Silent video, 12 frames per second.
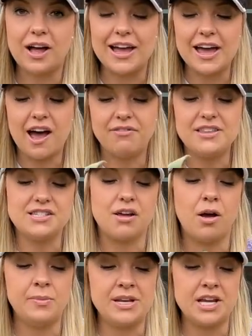I have this
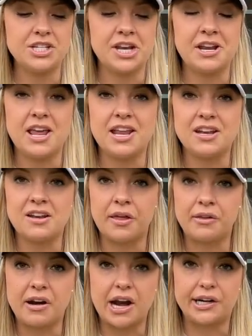combination in
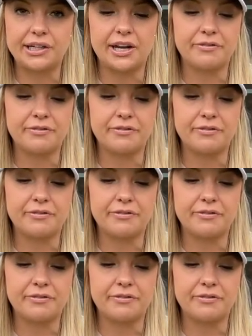another area